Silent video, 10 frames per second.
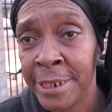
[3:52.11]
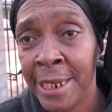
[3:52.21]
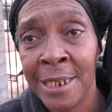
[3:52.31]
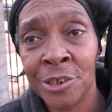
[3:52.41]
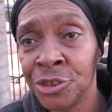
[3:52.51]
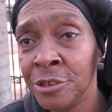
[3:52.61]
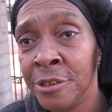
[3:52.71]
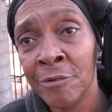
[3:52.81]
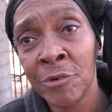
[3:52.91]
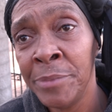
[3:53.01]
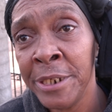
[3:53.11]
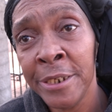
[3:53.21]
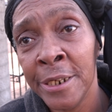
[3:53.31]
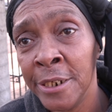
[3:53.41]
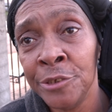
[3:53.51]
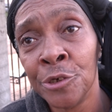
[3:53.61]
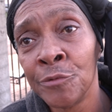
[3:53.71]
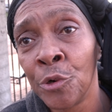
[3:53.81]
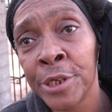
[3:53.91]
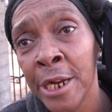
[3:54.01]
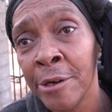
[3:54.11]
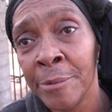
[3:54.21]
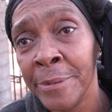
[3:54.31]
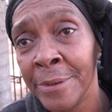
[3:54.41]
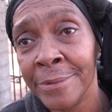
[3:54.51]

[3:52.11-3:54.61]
Can't should never be in your vocabulary.